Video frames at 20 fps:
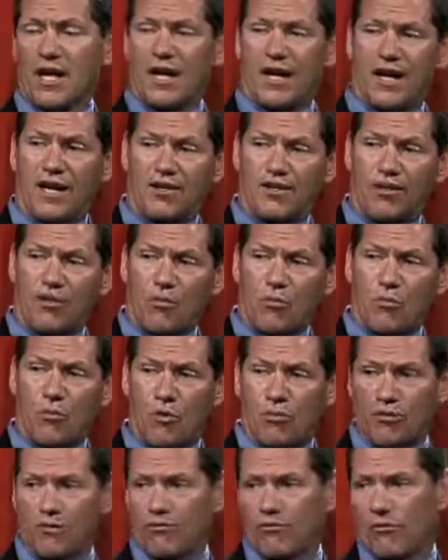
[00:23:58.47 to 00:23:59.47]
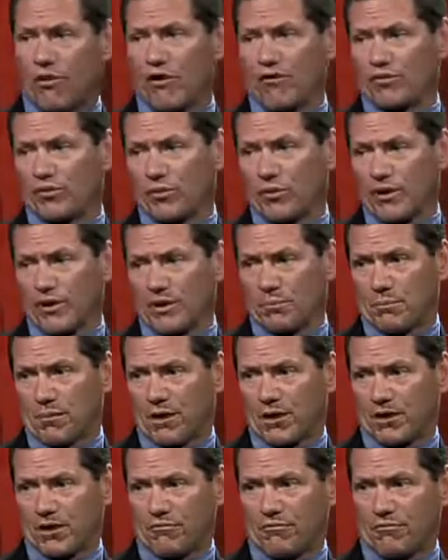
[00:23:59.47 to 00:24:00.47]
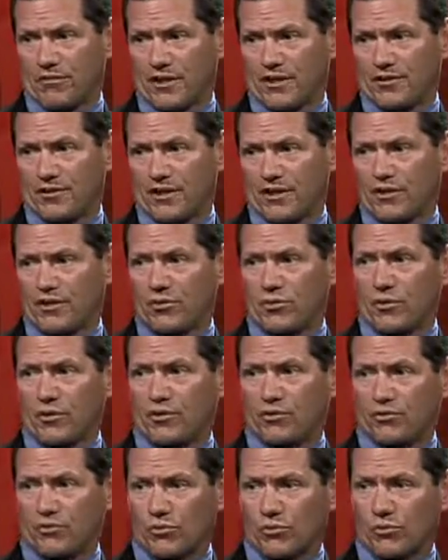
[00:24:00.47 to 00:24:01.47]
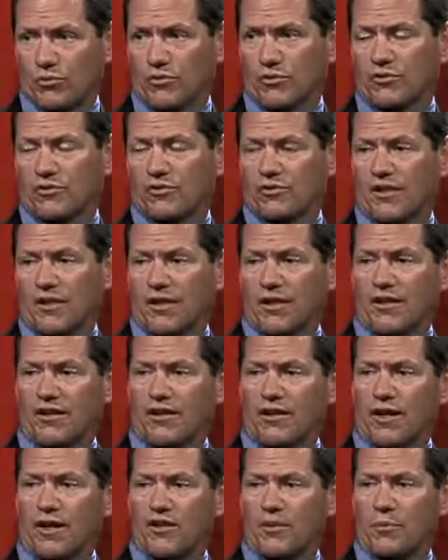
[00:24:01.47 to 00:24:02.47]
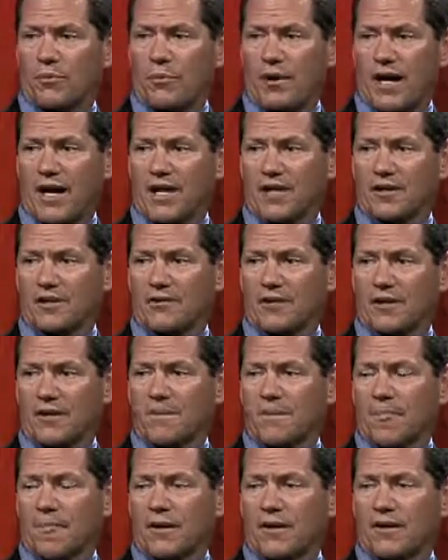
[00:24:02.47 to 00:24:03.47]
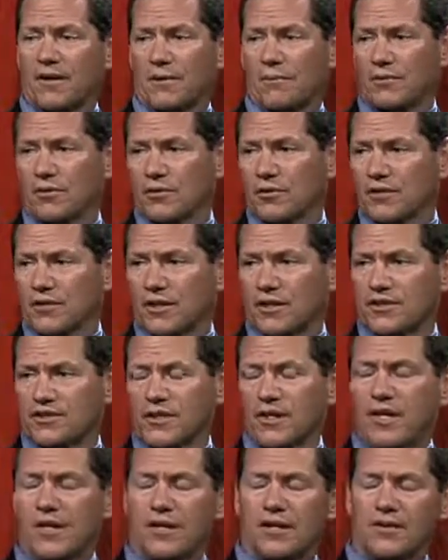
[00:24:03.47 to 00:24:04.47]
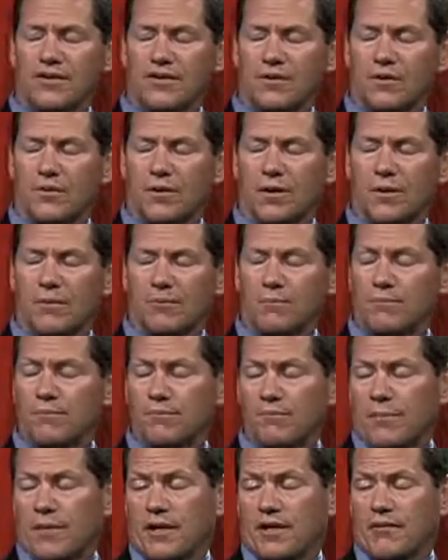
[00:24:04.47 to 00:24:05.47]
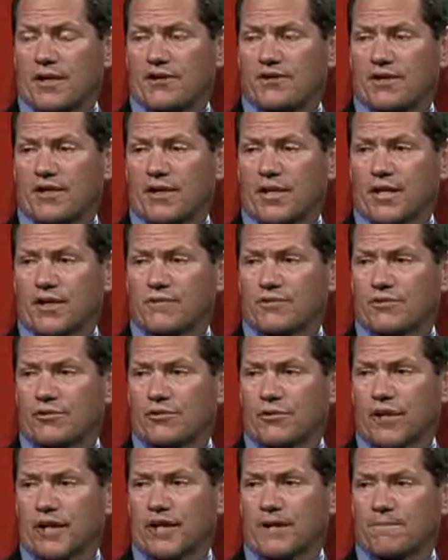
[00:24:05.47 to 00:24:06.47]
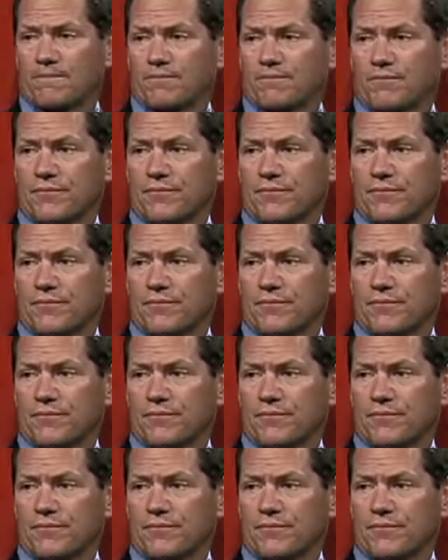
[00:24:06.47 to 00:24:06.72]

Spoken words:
and the more involved we can on the front end with schools and other partnering communities to better educate, train,